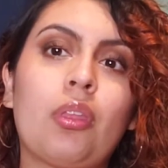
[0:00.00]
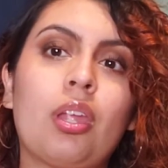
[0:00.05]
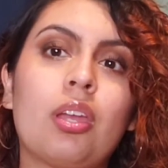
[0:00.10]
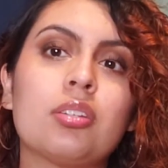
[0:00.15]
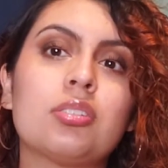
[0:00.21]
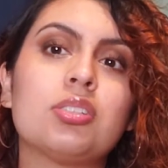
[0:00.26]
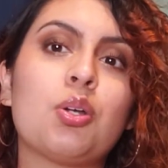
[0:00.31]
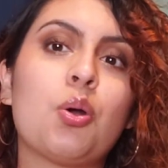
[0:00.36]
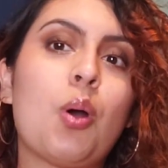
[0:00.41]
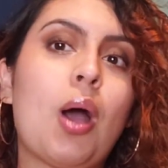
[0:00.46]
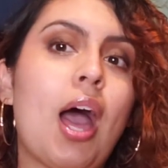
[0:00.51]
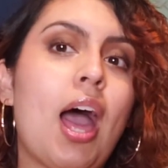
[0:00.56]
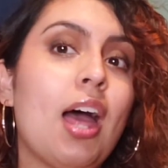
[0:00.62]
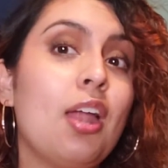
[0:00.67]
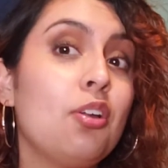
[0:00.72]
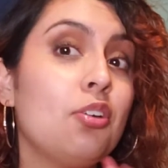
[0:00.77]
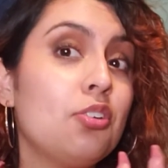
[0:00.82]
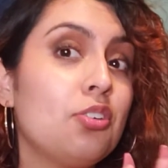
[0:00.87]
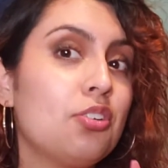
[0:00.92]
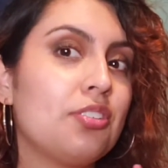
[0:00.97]
So I
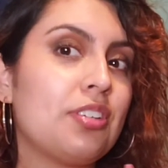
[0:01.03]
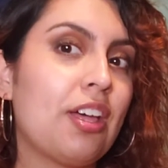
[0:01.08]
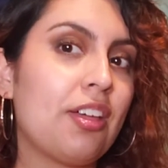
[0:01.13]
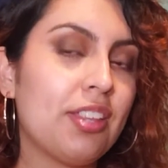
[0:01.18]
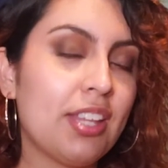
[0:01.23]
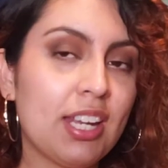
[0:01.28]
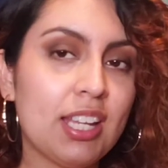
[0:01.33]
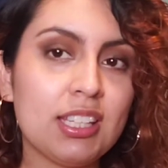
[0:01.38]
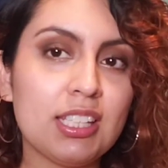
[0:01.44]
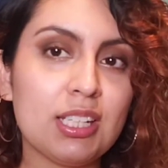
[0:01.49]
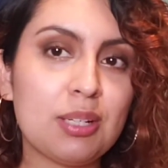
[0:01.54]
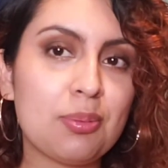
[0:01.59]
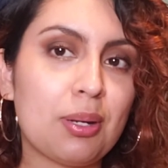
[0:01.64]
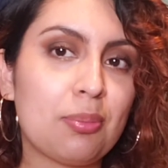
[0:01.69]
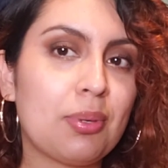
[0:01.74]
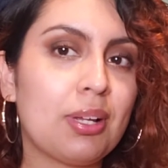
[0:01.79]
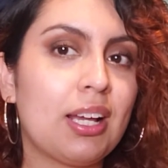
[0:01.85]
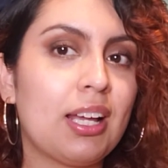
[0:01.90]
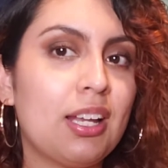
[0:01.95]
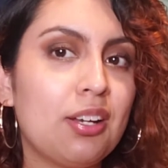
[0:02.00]
don't know, now that I think about it,
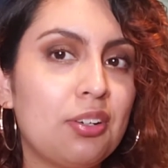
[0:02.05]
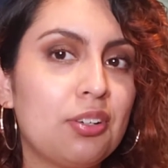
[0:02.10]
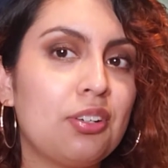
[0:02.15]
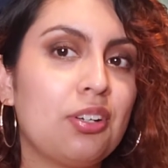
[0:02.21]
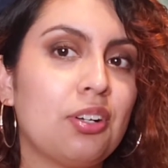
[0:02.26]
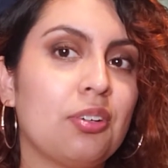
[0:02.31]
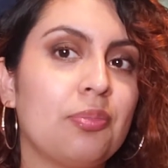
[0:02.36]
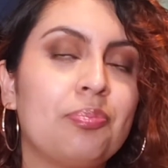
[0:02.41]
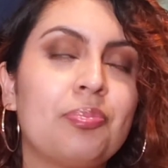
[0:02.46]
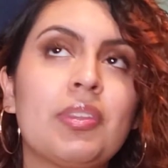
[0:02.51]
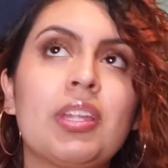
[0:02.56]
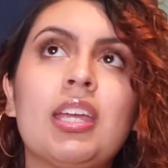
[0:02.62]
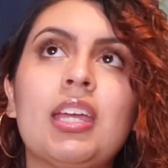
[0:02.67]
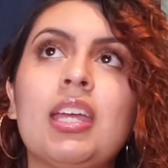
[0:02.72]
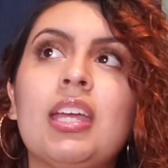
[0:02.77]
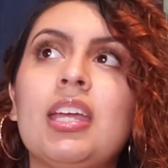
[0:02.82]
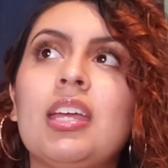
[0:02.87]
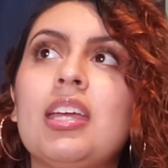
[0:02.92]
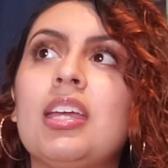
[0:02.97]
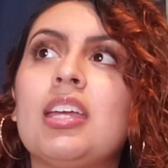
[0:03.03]
I don't know.
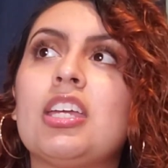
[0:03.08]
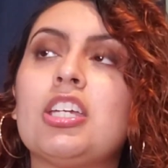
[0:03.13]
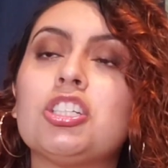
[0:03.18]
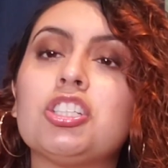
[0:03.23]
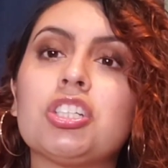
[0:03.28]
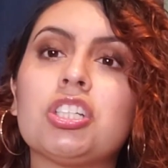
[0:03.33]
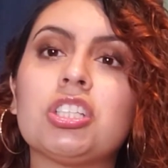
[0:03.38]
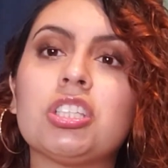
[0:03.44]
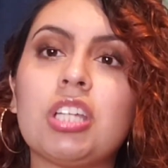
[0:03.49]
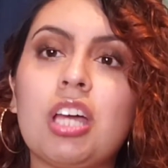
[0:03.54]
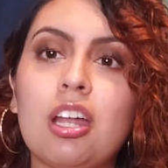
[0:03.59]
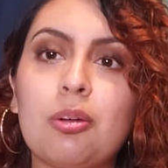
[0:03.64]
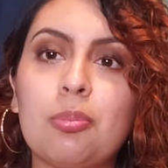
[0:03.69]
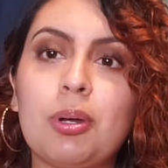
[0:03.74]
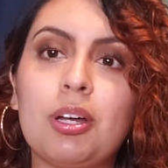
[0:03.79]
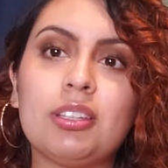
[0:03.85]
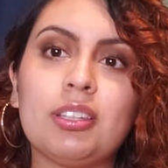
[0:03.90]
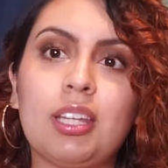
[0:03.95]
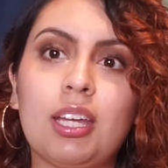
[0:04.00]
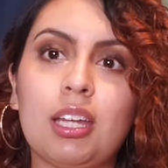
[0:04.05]
He should have thought
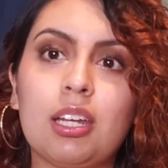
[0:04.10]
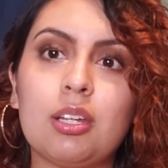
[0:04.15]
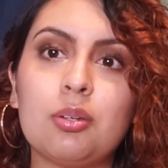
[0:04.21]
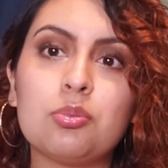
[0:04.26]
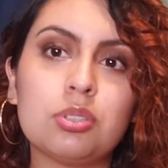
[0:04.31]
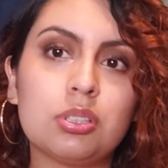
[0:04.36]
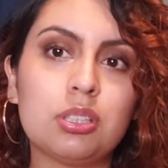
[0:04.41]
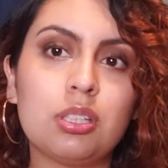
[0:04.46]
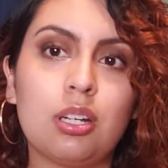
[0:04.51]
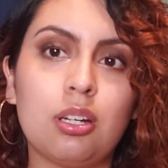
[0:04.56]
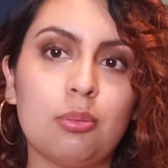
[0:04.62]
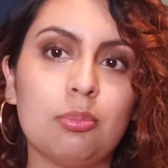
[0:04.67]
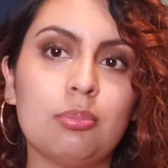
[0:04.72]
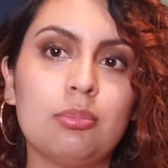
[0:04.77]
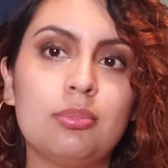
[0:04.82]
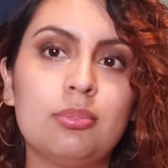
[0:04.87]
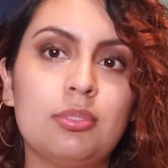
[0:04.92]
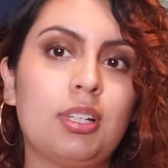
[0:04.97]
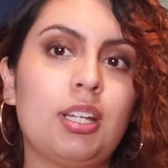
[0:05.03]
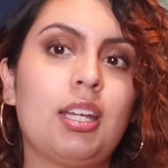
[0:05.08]
about that. He was dumb.
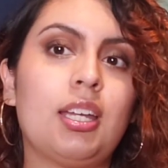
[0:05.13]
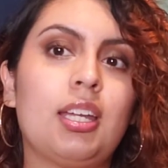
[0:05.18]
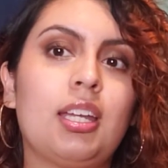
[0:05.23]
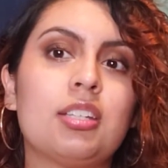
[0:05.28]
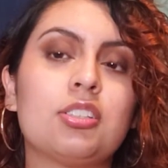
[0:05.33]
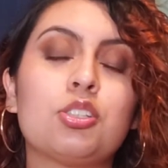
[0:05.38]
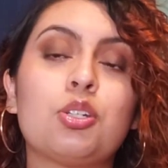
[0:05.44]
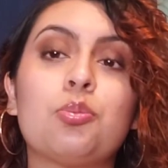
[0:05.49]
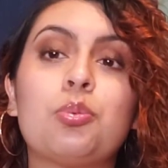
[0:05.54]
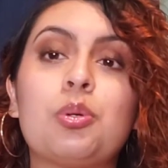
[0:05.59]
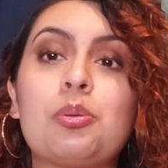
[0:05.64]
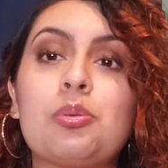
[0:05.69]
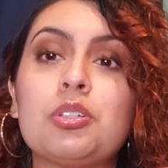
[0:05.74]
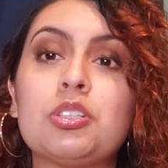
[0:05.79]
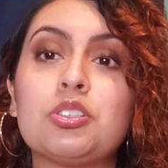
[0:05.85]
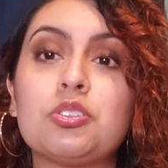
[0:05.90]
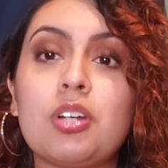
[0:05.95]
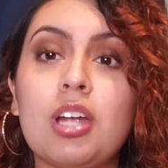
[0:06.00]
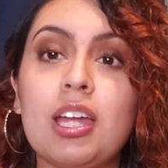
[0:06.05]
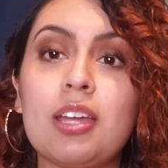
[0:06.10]
Okay, so we were
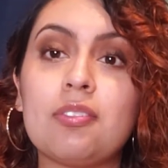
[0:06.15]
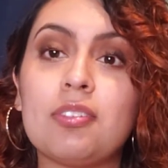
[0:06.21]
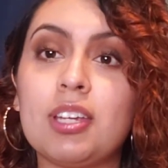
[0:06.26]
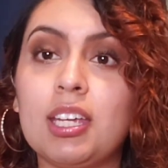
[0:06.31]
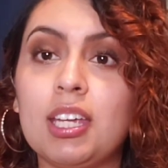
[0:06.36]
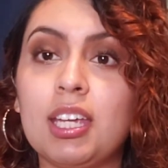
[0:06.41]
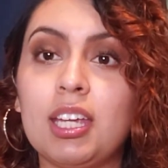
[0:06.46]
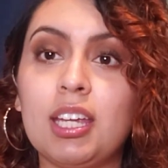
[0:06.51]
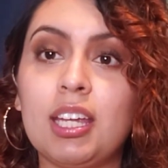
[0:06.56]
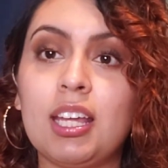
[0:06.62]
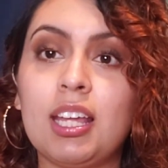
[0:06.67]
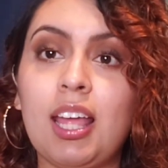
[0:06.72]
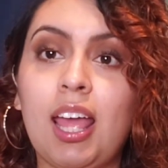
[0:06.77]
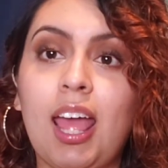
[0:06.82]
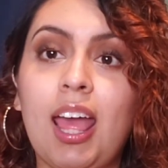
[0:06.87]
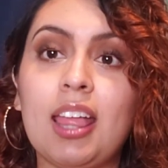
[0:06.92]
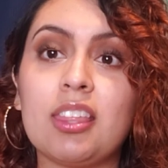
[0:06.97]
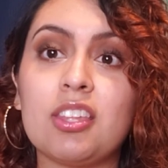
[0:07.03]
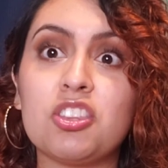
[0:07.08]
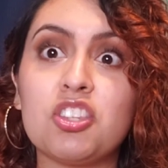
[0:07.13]
driving,
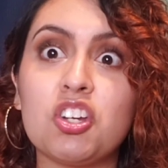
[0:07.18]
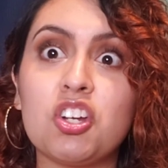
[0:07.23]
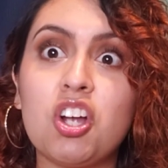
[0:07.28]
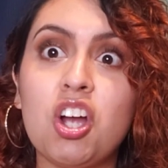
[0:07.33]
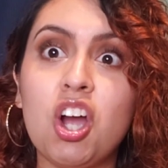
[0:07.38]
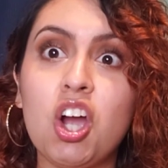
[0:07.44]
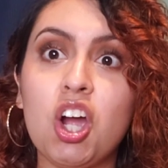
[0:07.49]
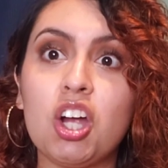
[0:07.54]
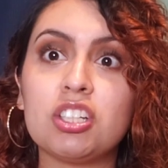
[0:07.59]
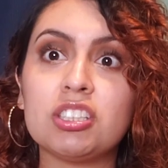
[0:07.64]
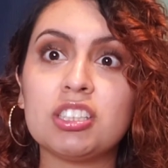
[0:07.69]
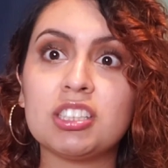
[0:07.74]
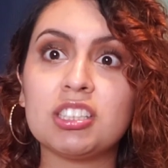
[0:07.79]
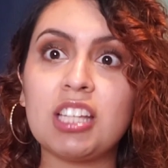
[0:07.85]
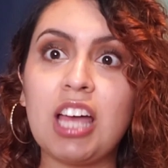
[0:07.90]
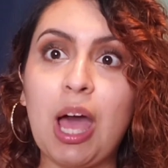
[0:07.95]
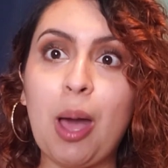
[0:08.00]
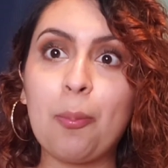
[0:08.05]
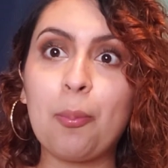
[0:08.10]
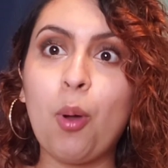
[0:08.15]
and then the car
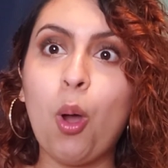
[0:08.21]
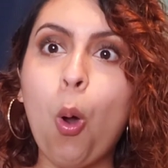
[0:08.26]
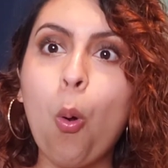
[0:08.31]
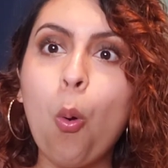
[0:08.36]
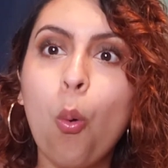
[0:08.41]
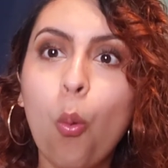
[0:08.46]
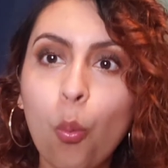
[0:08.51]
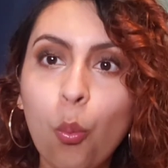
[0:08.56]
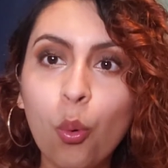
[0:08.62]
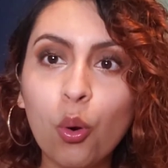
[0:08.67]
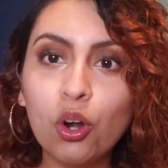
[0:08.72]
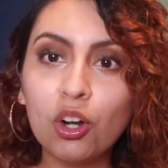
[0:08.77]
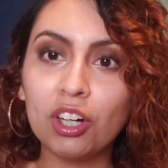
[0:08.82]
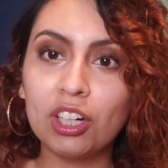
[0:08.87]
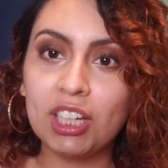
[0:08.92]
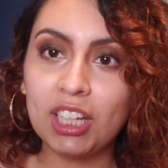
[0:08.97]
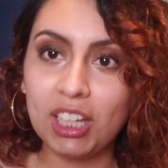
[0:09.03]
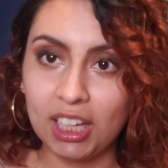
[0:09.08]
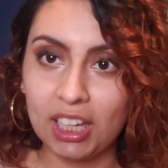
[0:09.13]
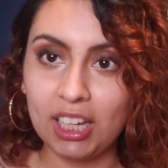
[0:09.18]
stopped
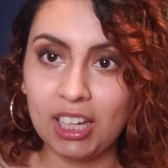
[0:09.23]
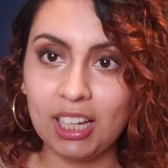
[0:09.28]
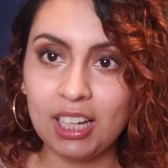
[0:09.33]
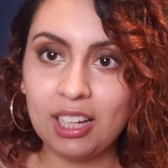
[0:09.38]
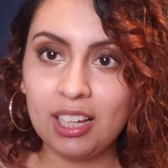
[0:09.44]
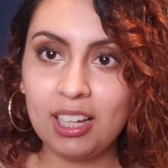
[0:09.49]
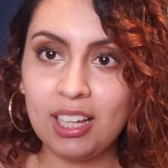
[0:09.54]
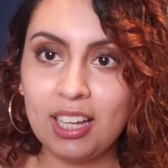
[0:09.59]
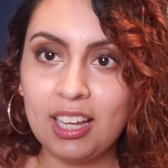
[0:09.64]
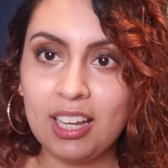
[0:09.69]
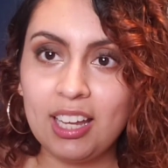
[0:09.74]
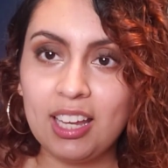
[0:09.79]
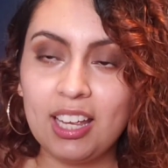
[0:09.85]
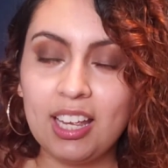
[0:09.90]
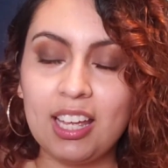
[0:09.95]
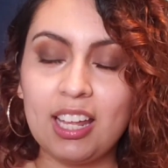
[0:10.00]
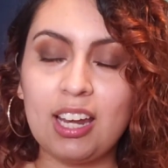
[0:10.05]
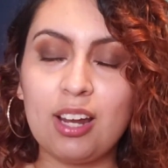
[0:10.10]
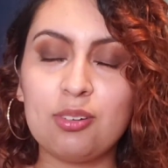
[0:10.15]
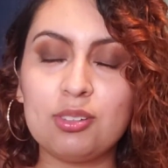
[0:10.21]
working.
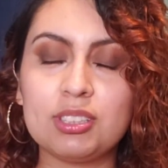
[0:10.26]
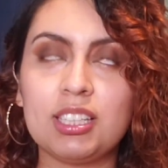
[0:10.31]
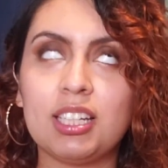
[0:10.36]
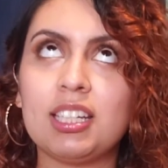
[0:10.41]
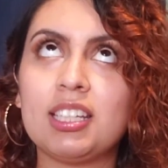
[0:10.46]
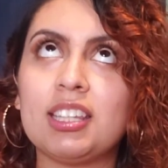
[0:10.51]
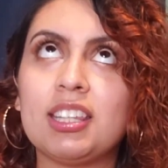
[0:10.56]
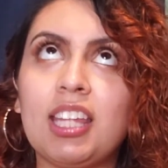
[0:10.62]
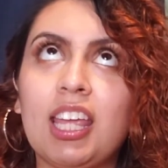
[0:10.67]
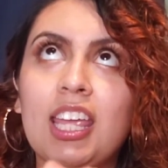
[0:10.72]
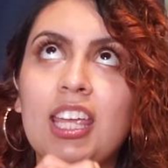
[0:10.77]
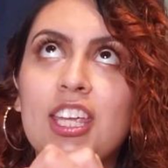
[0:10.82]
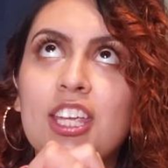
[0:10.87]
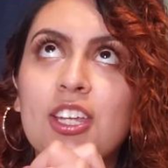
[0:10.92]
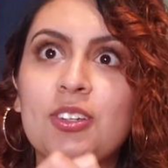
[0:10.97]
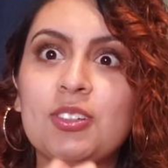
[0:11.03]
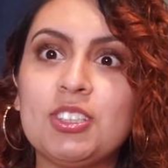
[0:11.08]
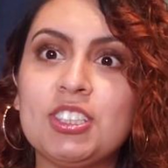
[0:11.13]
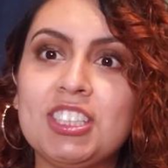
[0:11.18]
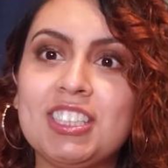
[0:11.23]
And I was like, thank
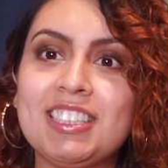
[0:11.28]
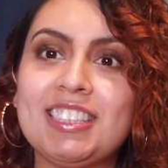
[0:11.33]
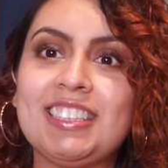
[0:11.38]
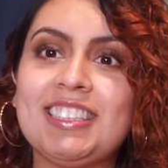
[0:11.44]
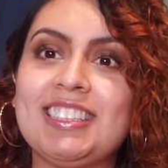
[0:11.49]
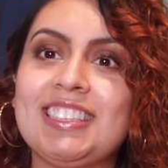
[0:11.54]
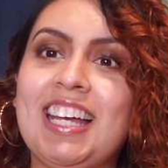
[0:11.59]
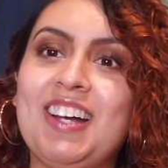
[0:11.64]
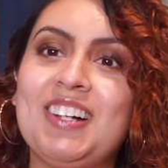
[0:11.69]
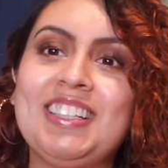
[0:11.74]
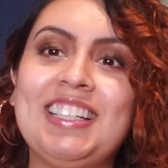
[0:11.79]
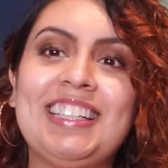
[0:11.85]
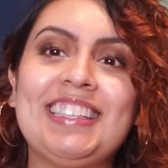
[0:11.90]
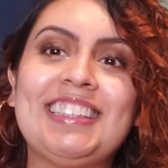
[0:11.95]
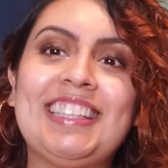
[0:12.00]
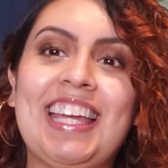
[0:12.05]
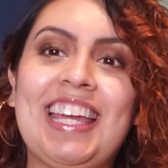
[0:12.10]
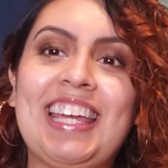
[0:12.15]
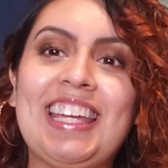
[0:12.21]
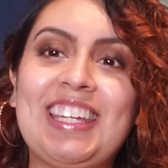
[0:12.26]
you, Jesus. I was
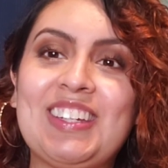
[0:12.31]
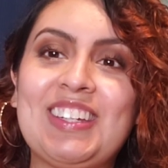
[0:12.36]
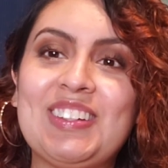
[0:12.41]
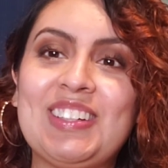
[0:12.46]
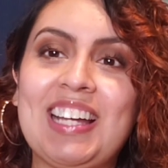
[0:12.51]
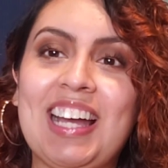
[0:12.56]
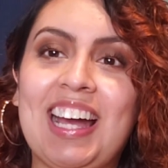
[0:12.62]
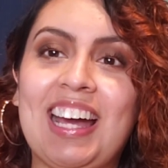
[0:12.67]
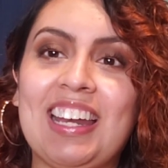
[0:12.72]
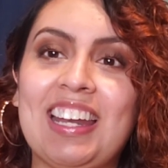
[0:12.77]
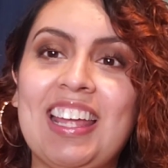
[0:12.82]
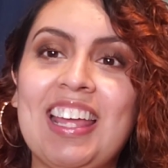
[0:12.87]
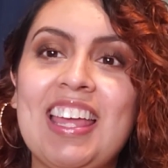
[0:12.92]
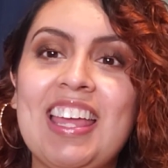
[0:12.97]
like, thank you, God.